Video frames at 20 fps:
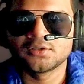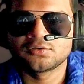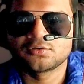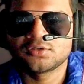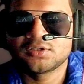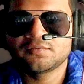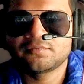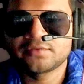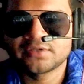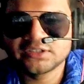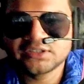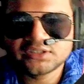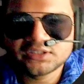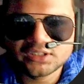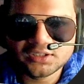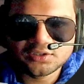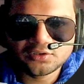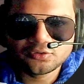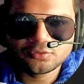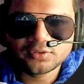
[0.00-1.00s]
so the first
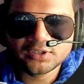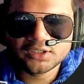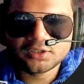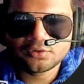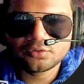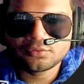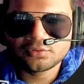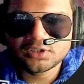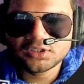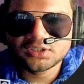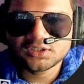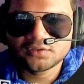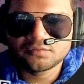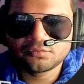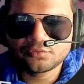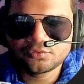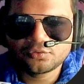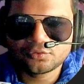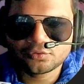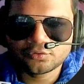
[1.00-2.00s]
thing you can do is
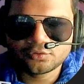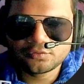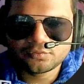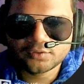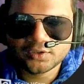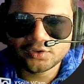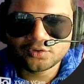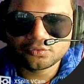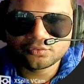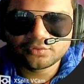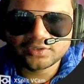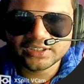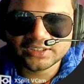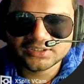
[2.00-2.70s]
if you don't want to